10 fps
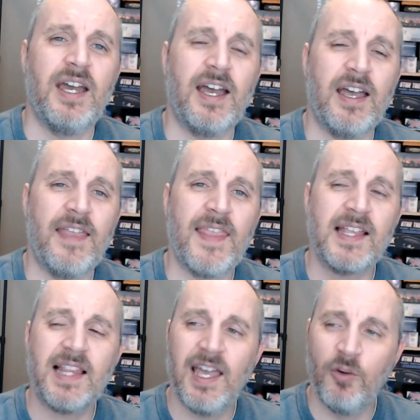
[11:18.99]
and
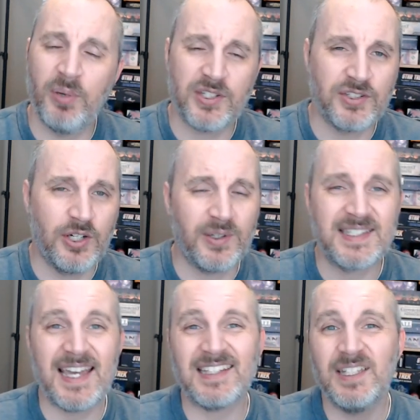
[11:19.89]
that'll help us know
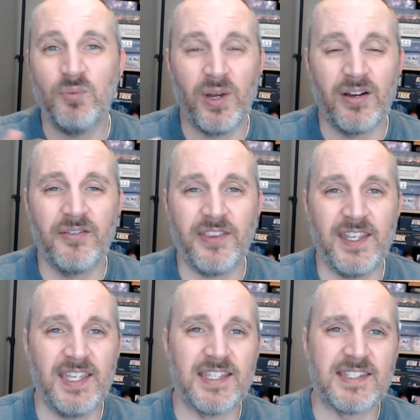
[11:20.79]
exactly where
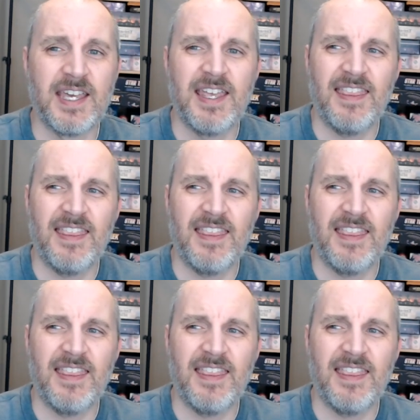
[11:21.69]
everything is.